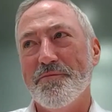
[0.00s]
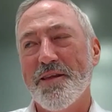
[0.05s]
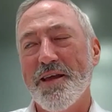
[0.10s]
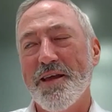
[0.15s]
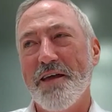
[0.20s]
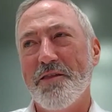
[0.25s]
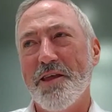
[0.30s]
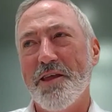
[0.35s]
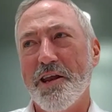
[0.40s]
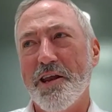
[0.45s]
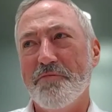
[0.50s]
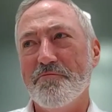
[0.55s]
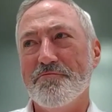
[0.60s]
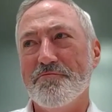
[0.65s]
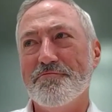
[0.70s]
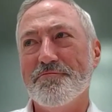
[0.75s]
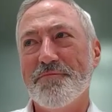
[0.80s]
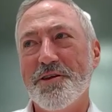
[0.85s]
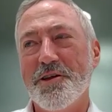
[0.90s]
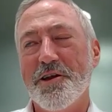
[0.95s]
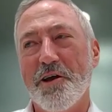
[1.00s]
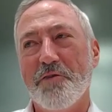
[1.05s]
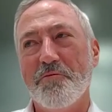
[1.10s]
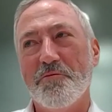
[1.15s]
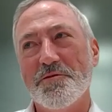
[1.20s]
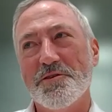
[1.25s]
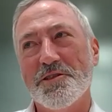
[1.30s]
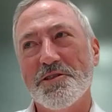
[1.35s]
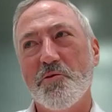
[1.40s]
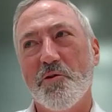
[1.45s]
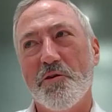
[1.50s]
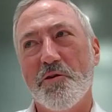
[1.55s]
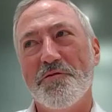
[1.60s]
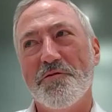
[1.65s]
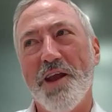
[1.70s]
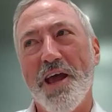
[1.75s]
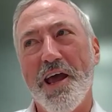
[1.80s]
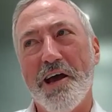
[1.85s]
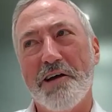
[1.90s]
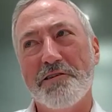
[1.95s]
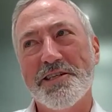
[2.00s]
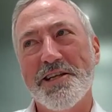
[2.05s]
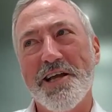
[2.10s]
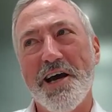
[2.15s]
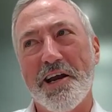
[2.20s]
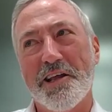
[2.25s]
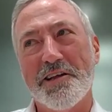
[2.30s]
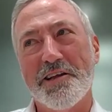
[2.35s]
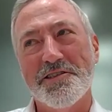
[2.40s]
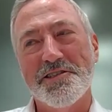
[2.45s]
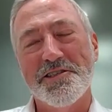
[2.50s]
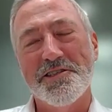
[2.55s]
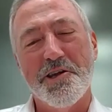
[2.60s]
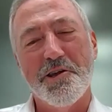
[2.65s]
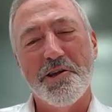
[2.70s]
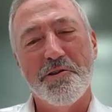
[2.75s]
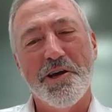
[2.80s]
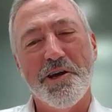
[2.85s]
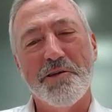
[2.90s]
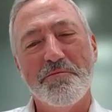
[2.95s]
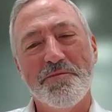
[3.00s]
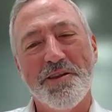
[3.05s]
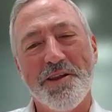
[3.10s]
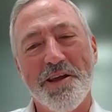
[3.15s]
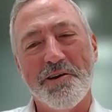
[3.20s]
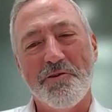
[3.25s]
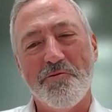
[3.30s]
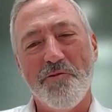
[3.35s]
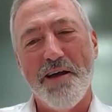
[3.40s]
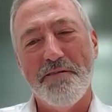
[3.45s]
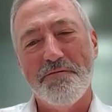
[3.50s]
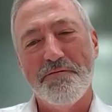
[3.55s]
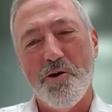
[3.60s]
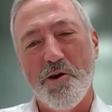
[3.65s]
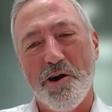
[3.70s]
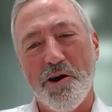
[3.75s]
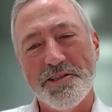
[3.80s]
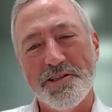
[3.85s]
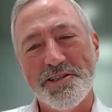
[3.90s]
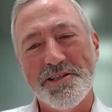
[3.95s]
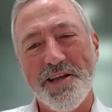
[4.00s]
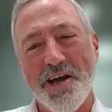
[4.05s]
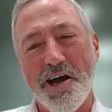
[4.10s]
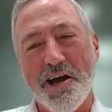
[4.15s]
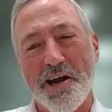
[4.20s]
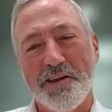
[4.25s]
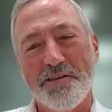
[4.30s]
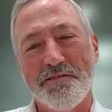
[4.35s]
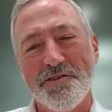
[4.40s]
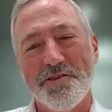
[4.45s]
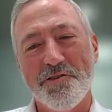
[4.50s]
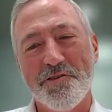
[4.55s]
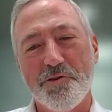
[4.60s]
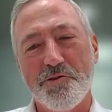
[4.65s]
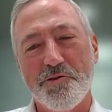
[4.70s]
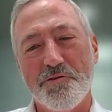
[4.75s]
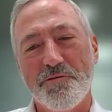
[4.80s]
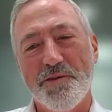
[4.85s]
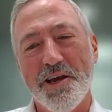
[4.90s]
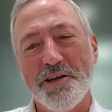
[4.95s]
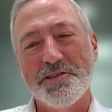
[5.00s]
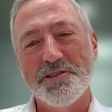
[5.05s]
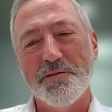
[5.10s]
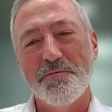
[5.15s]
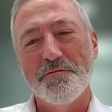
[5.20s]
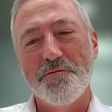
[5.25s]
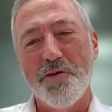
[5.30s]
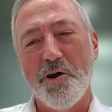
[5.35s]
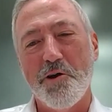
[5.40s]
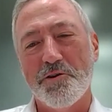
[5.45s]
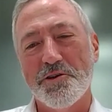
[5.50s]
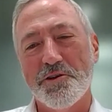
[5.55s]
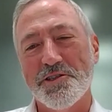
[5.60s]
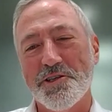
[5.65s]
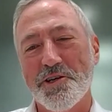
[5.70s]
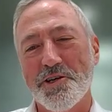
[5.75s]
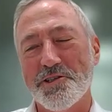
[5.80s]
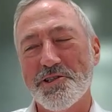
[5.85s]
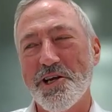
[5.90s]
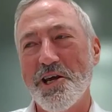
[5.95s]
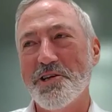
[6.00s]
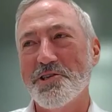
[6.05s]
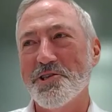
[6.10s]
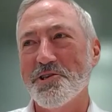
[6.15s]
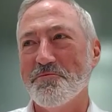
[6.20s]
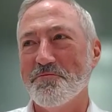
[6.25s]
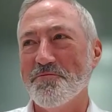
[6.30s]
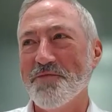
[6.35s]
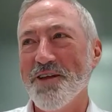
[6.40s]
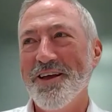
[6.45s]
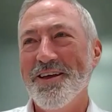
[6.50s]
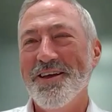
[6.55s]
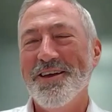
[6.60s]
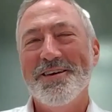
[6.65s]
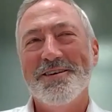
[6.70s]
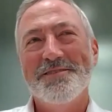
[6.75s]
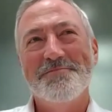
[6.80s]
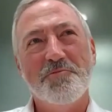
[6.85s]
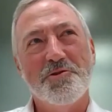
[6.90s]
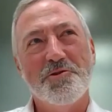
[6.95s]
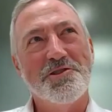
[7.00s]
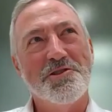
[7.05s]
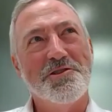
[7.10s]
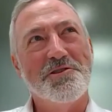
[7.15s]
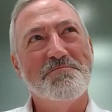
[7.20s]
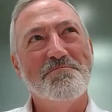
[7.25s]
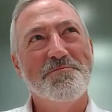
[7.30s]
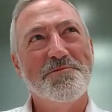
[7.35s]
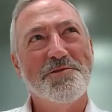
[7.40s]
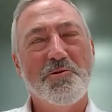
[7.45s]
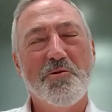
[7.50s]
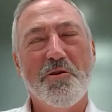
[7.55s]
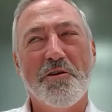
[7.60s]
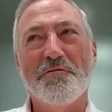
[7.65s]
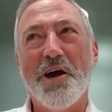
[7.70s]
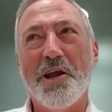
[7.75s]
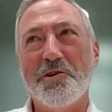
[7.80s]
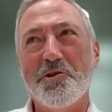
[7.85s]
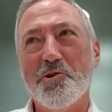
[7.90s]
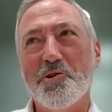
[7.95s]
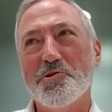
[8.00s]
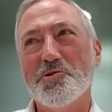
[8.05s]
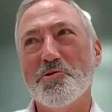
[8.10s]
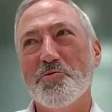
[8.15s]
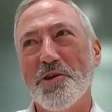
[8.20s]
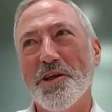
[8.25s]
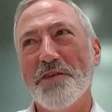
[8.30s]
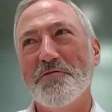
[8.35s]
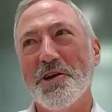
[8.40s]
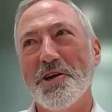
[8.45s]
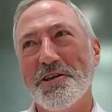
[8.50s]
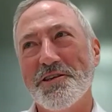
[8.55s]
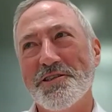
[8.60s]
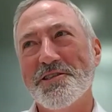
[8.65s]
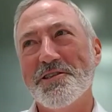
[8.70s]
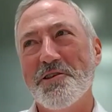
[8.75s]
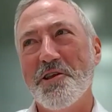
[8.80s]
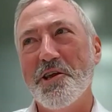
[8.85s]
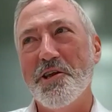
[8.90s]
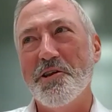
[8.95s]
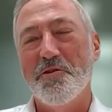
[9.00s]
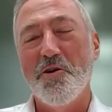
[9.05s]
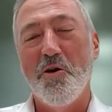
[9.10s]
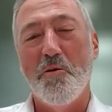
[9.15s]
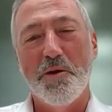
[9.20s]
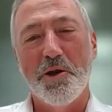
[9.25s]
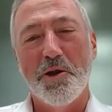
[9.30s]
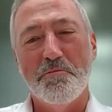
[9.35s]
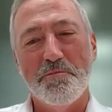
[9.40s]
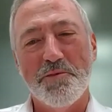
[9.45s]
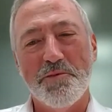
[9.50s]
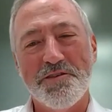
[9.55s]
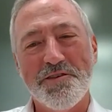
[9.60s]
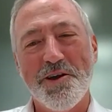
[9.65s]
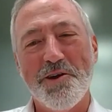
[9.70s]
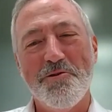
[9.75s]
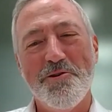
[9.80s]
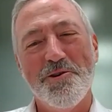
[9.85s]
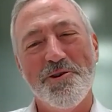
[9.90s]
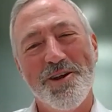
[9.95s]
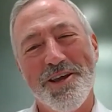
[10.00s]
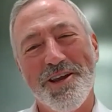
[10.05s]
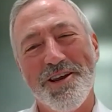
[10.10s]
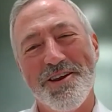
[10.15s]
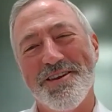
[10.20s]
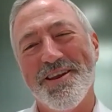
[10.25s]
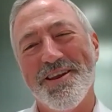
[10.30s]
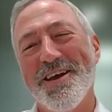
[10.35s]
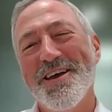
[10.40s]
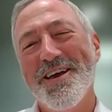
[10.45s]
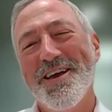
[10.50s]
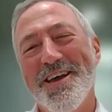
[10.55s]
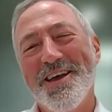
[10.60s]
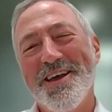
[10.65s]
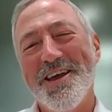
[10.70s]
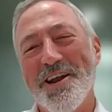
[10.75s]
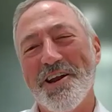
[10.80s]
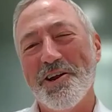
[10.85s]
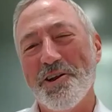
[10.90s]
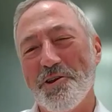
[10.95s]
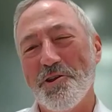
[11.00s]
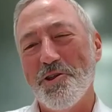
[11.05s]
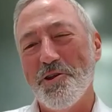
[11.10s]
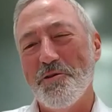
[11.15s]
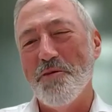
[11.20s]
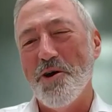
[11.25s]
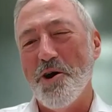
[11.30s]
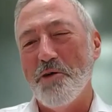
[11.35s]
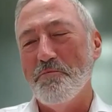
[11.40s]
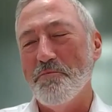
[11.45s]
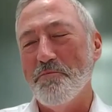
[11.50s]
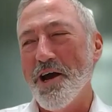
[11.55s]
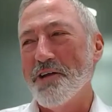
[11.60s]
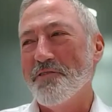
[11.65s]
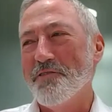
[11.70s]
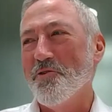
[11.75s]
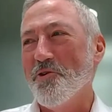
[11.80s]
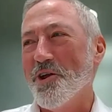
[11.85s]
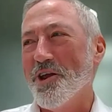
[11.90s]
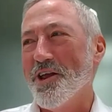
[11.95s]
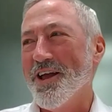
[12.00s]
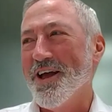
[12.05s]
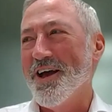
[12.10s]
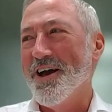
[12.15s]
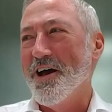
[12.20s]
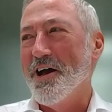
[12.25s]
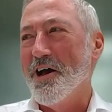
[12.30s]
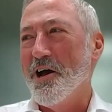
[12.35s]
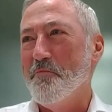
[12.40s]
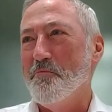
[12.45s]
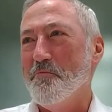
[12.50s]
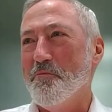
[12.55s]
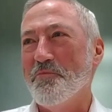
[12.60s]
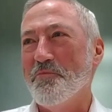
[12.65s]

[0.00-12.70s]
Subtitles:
then sort of now starting to see that graphite's starting to get some focus and attention, which is sort of unusual given it's the dominant material in the lithium-ion battery. But